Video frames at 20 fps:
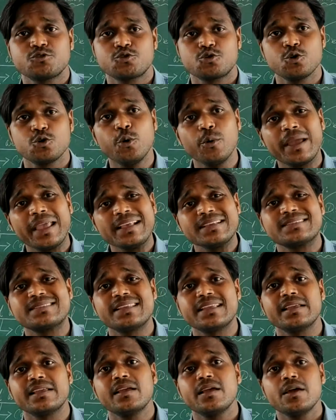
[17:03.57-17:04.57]

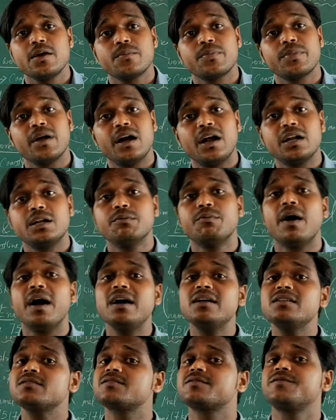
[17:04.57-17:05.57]
showcasing the
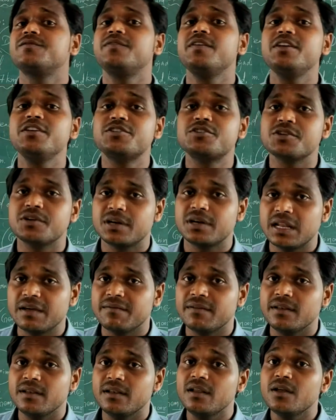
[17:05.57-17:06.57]
advanced featured
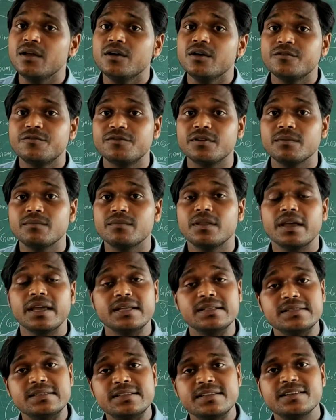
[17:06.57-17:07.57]
level from the
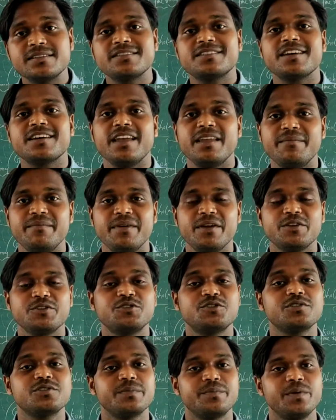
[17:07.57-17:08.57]
ancient time
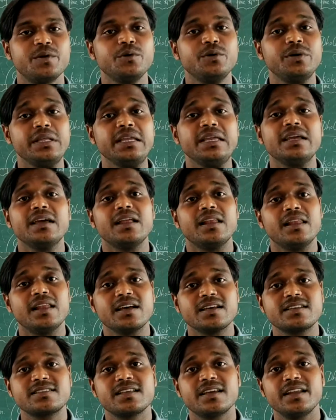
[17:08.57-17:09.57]
to the beauty,
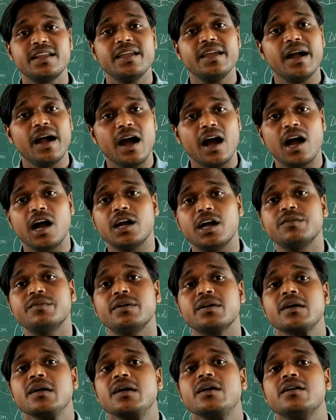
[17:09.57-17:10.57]
luxury, hard
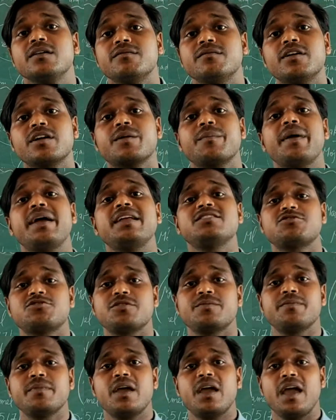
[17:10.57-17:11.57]
work,
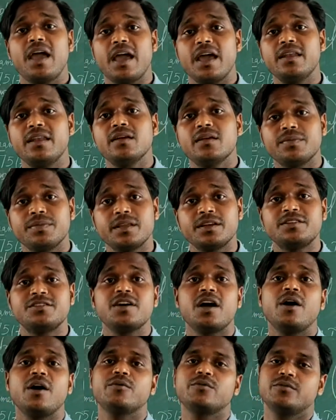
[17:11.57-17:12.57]
workmanship and the
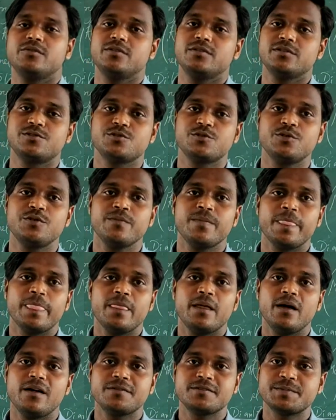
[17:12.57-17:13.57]
town
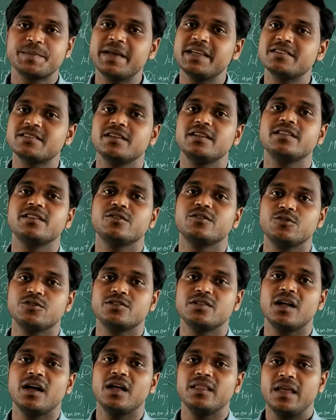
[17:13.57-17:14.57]
also of especially the
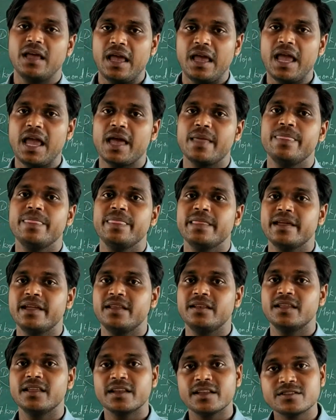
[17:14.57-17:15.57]
Gujarat and the
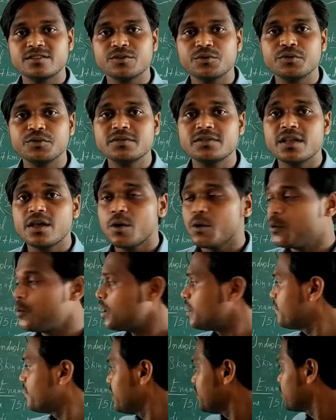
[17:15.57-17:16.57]
Indian zones,
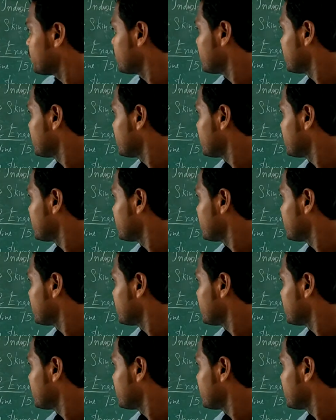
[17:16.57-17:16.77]
where we need to